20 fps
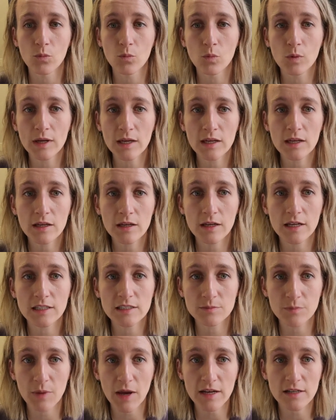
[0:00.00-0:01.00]
We
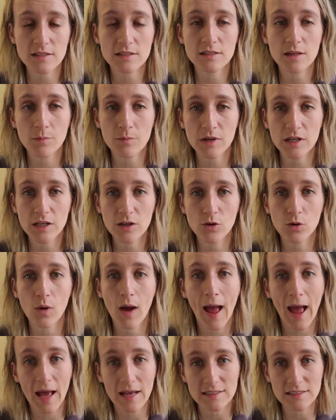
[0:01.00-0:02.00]
expect somebody who
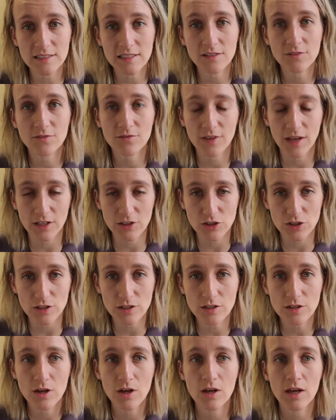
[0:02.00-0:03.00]
has the
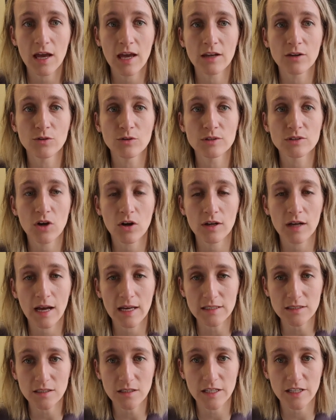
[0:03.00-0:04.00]
infection and who is on
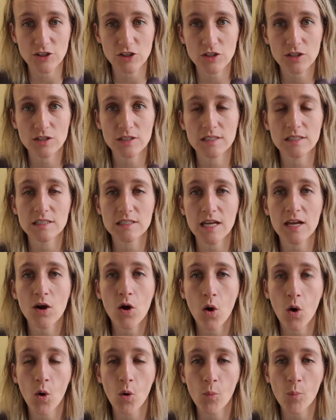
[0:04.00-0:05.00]
isolation to stay
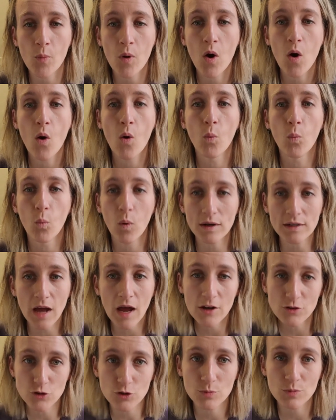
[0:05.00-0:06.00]
home
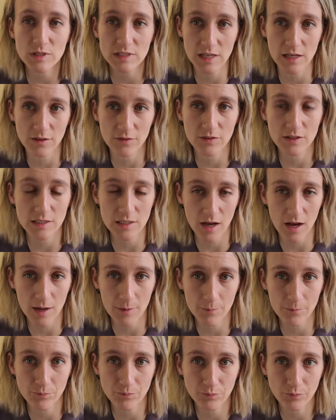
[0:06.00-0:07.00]
100% of the
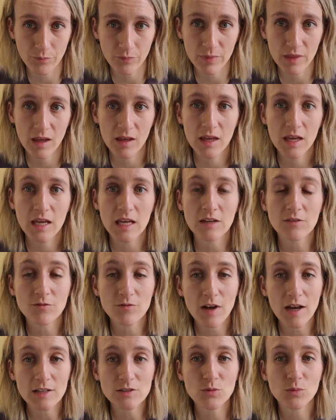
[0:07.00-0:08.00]
time. In
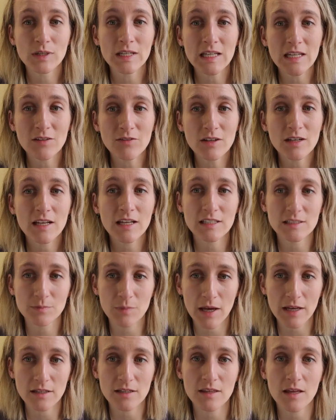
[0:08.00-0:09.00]
fact, we even
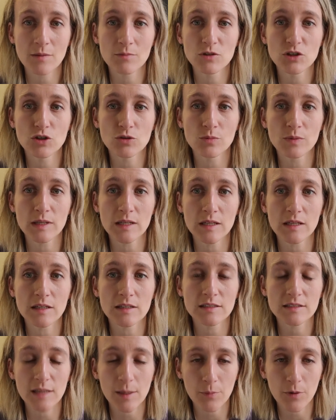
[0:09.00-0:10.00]
expect them to be
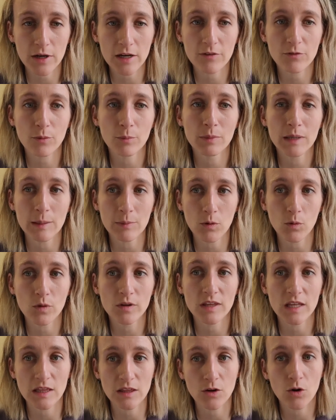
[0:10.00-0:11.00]
separated from people
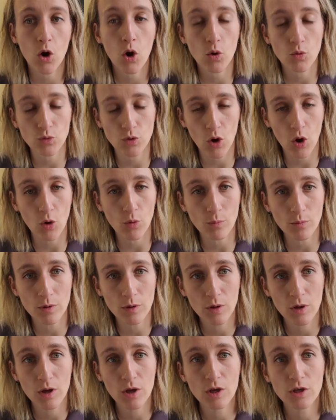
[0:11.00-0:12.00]
within their own home.
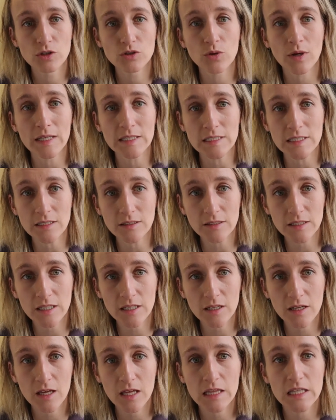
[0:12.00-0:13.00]
So
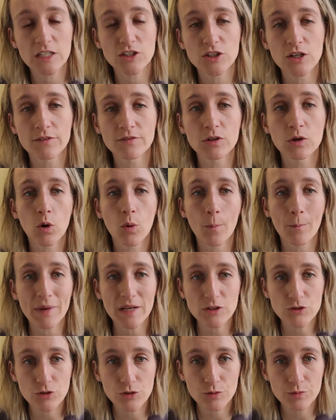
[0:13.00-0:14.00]
ideally, they should have own
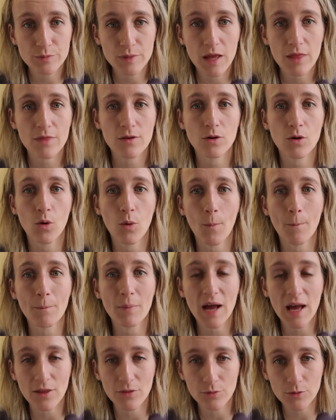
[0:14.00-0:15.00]
bedroom, their own
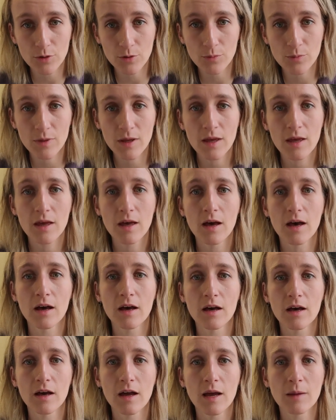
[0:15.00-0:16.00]
bathroom,
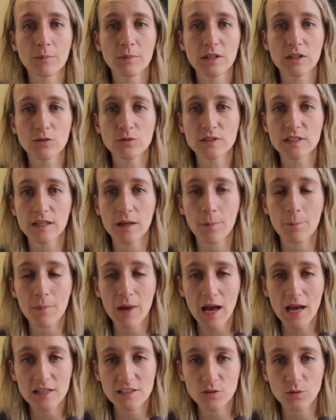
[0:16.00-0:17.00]
and be using a
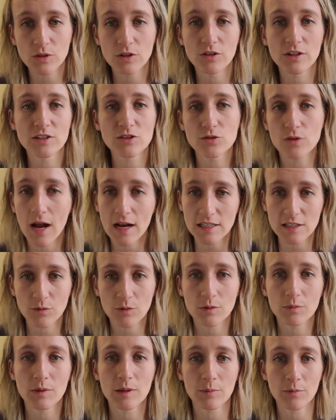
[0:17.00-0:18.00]
mask when they're interacting
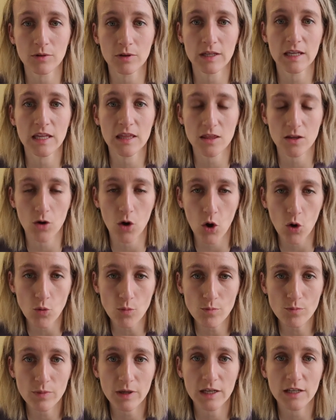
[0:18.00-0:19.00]
with people in the
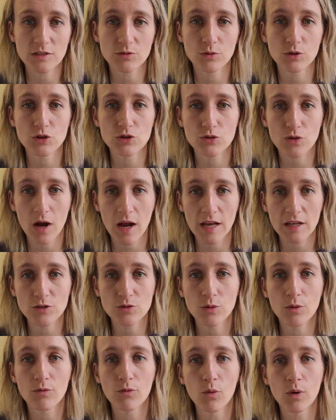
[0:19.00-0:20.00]
home, because we're trying
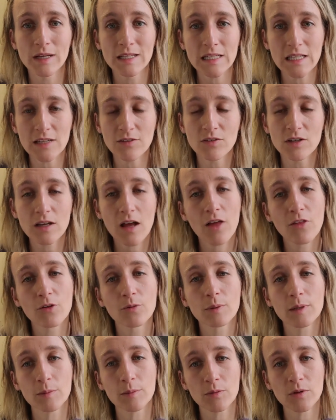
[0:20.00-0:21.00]
to avoid even other
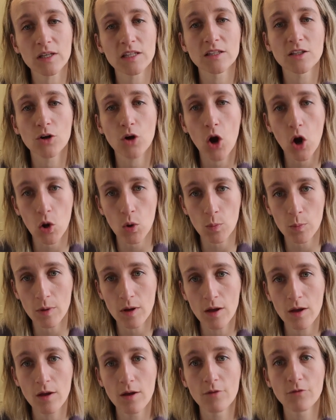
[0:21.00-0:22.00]
people in their home
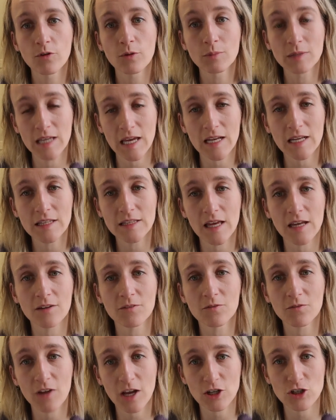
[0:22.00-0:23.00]
from getting that
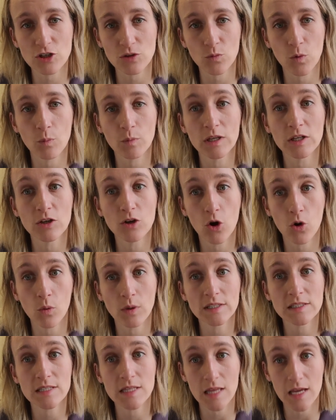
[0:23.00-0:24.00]
infection when we know
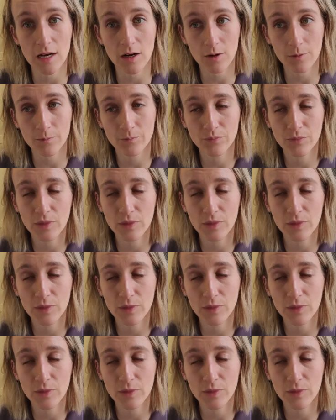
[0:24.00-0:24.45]
it's there.